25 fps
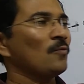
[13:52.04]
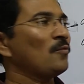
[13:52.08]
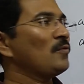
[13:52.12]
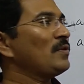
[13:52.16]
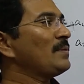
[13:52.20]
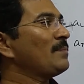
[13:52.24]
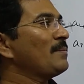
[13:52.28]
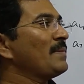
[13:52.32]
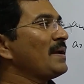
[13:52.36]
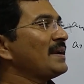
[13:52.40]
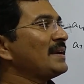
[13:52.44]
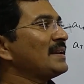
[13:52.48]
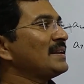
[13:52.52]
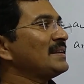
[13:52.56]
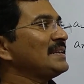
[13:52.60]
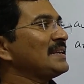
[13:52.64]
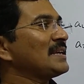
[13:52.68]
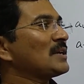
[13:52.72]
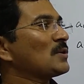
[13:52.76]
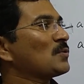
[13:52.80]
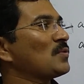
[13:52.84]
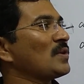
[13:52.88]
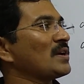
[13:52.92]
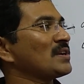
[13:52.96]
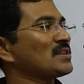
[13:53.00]
We made an
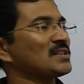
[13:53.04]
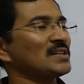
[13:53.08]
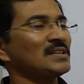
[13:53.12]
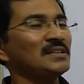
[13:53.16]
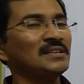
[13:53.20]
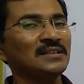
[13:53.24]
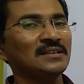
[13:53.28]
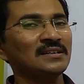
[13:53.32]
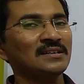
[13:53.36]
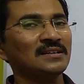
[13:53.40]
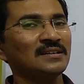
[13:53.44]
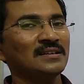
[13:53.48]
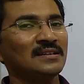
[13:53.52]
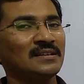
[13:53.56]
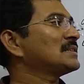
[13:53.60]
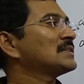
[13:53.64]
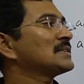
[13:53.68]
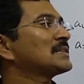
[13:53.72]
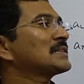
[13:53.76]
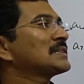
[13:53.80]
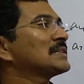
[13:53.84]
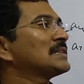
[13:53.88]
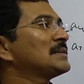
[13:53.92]
equation. Third